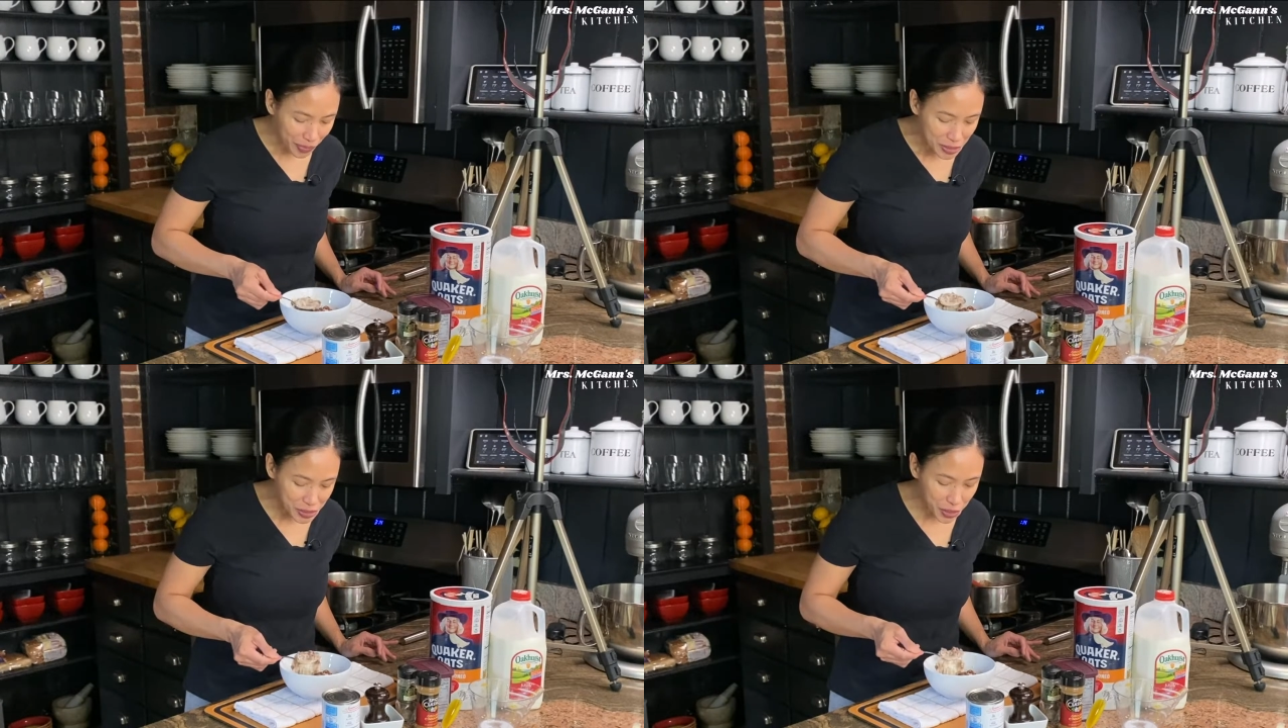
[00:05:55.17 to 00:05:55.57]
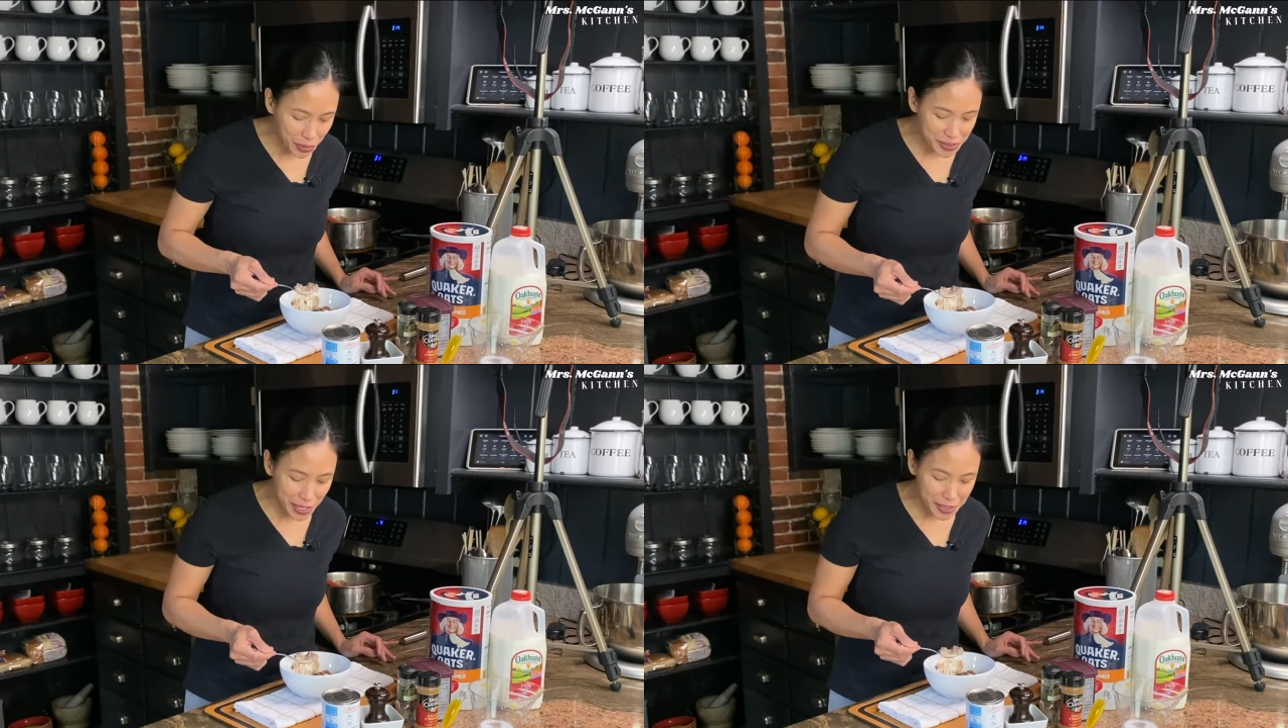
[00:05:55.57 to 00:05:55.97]
So
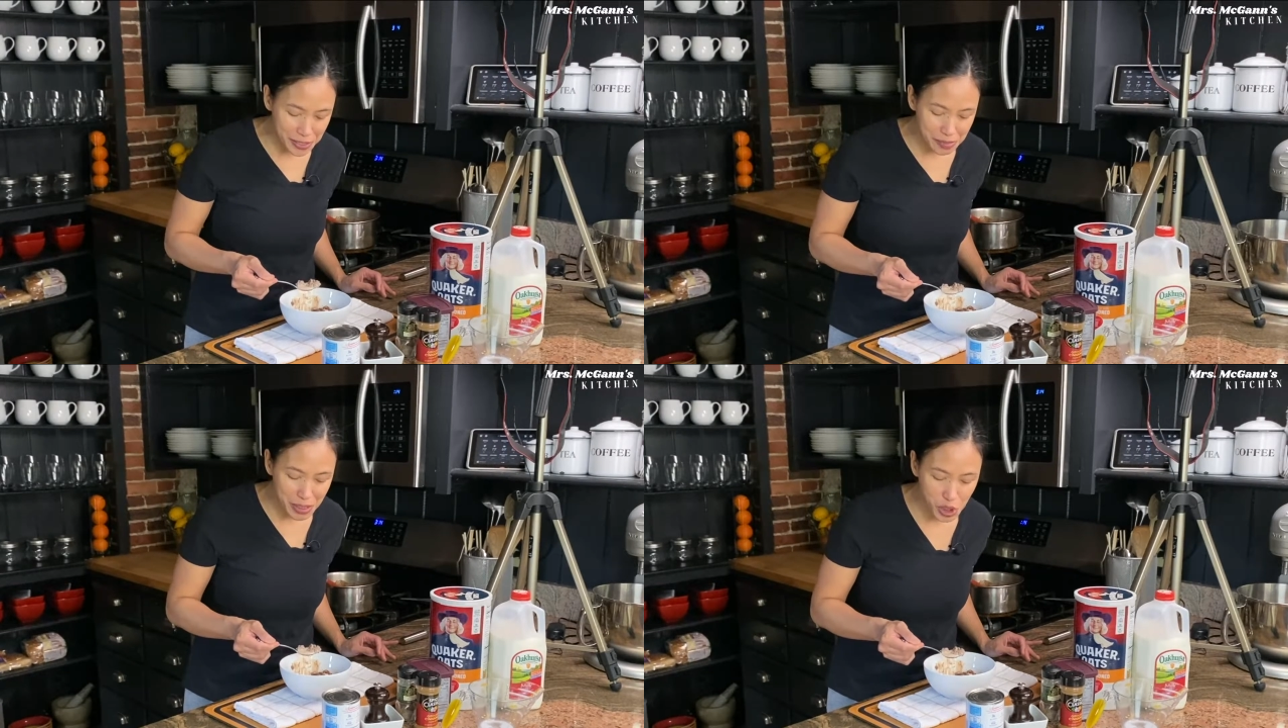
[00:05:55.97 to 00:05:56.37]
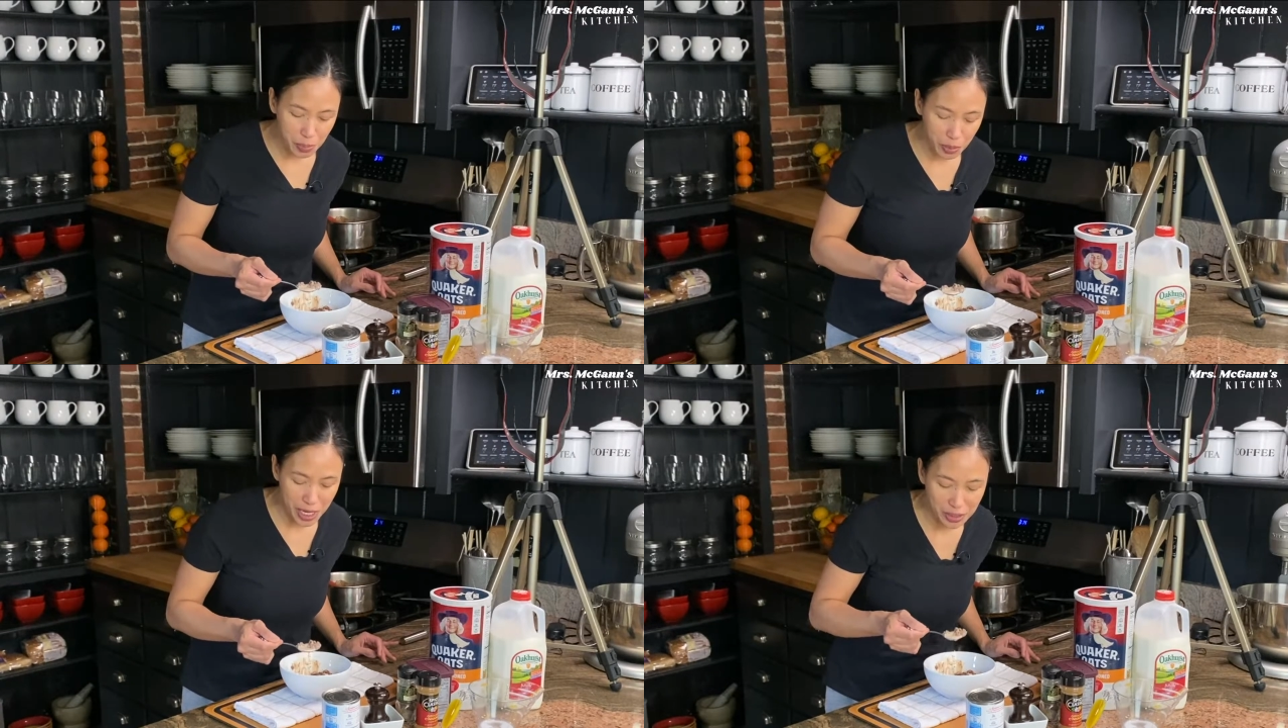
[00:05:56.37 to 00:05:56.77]
as I eat my
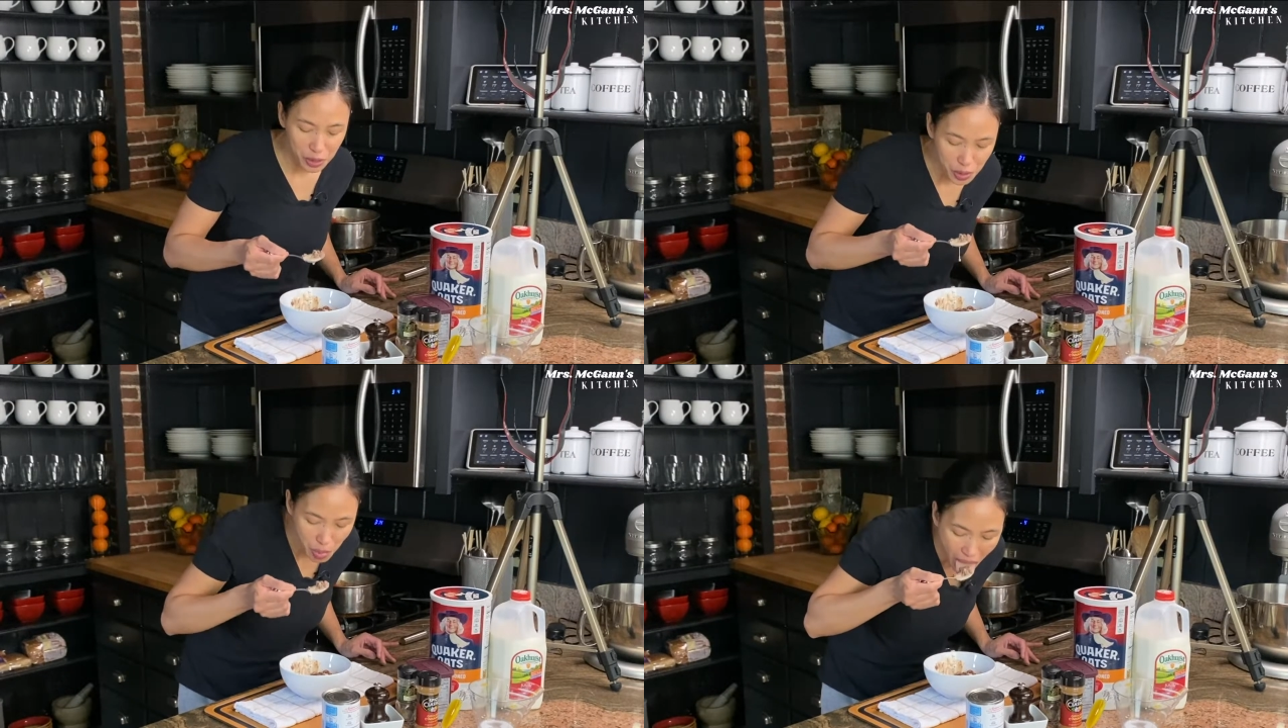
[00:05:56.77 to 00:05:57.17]
champorado,